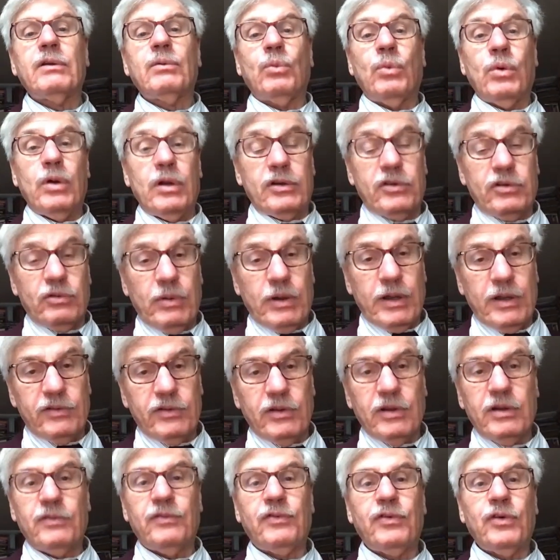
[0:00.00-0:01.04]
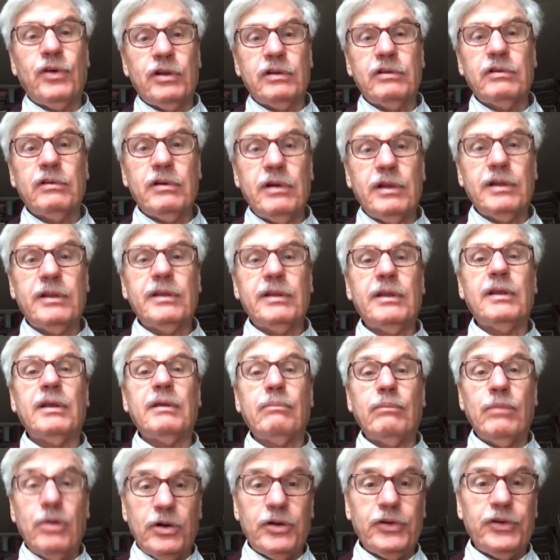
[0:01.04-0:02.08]
which was unfortunately
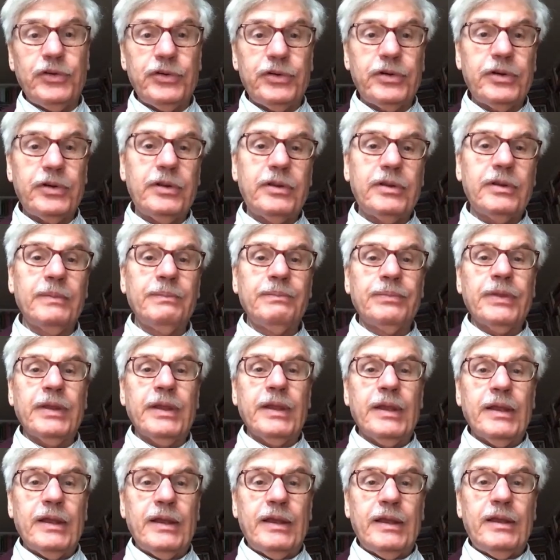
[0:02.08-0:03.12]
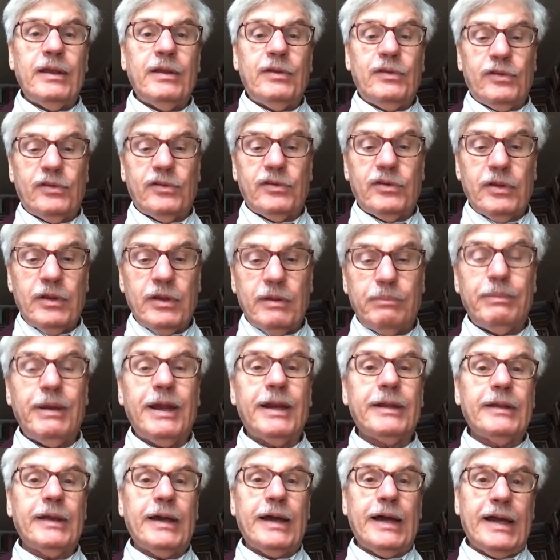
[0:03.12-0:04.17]
murdered, is
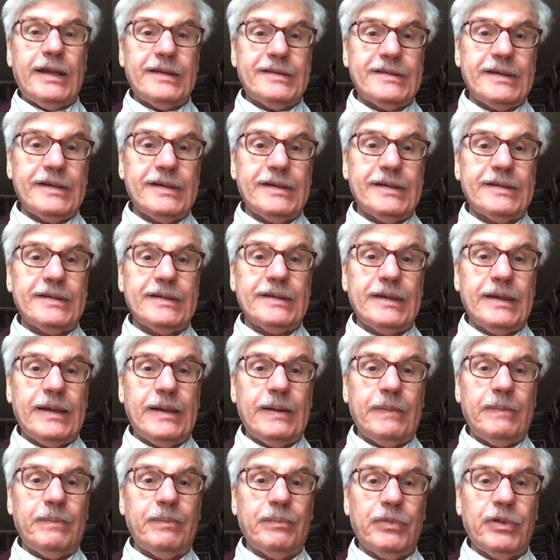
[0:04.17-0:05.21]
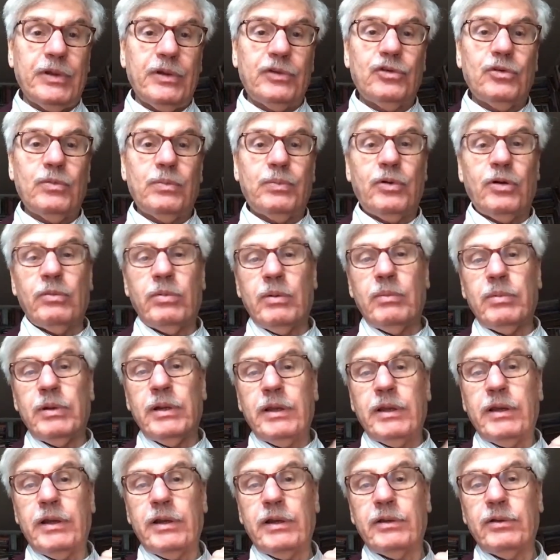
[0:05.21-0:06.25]
Berta Cáceres, which you
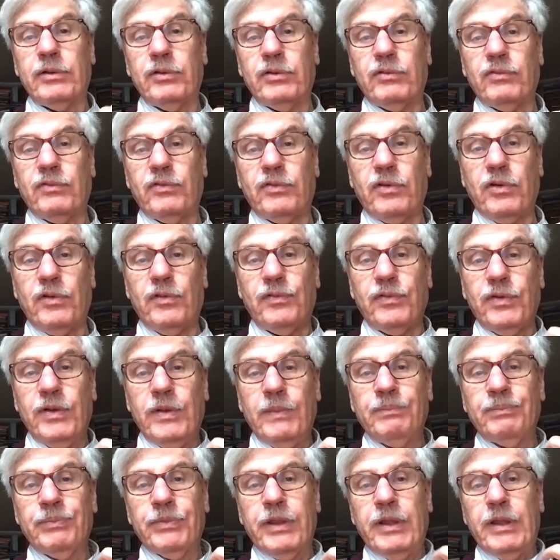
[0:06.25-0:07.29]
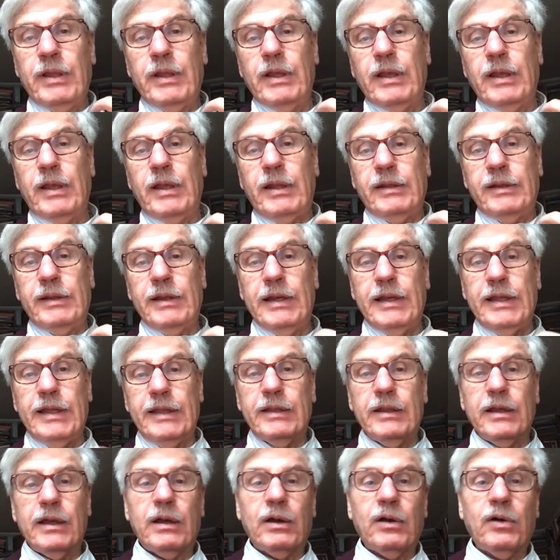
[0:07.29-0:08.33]
probably heard of, the
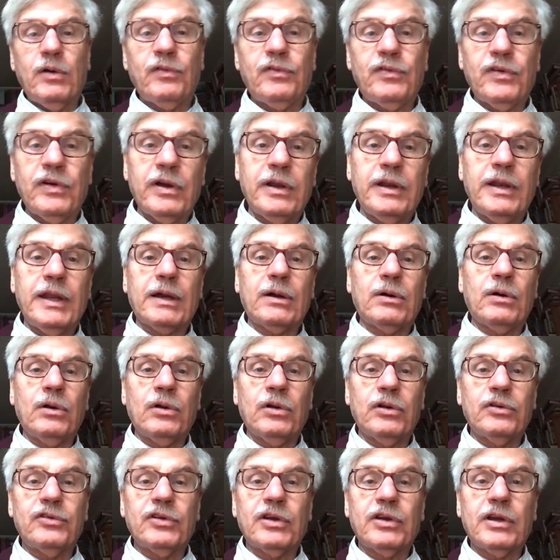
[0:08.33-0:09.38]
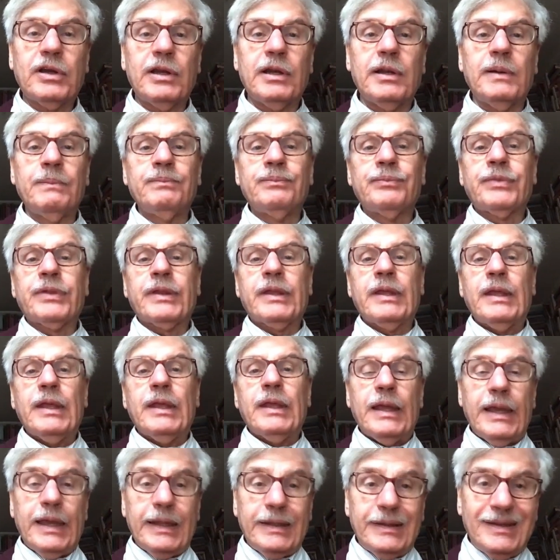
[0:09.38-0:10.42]
leader of an ecological
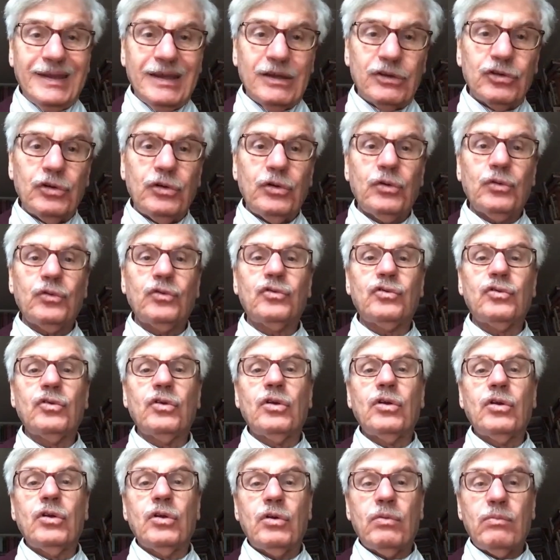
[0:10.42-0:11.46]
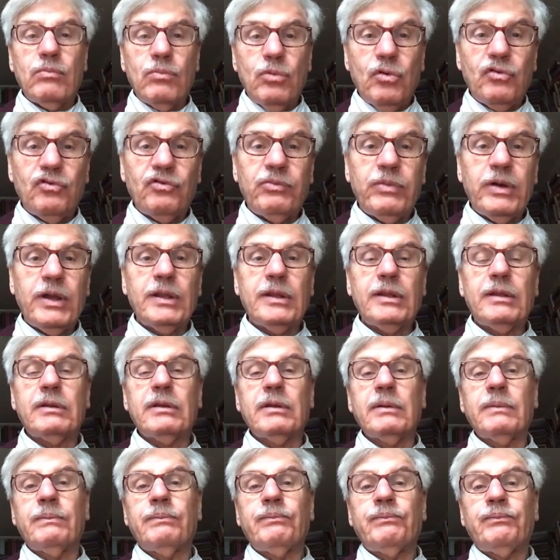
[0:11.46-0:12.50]
indigenous movement
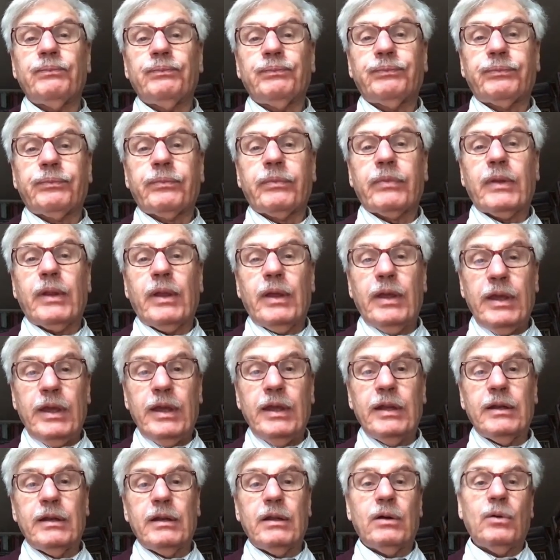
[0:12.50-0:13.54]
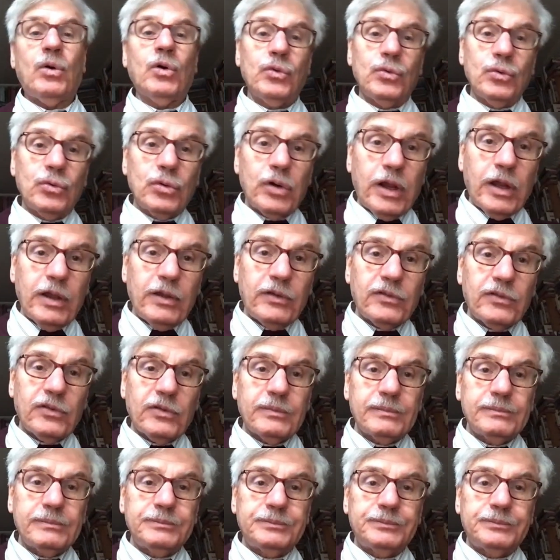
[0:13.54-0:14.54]
in Honduras,